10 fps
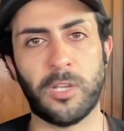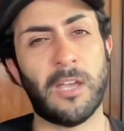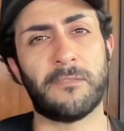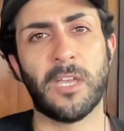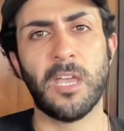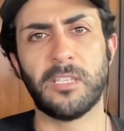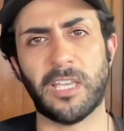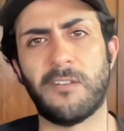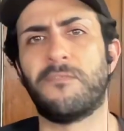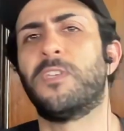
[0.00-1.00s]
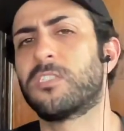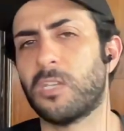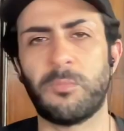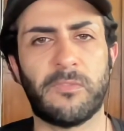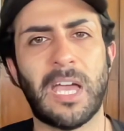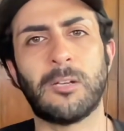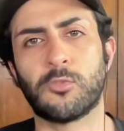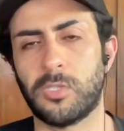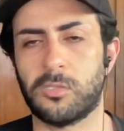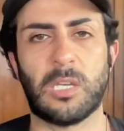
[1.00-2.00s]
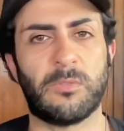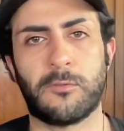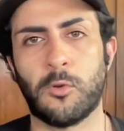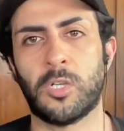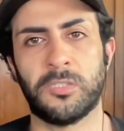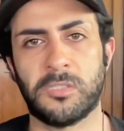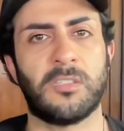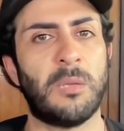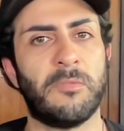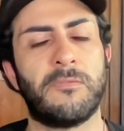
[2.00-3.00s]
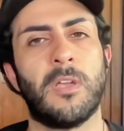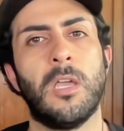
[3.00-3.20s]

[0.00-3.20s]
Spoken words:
You have to have this type of house, this type of car, this type of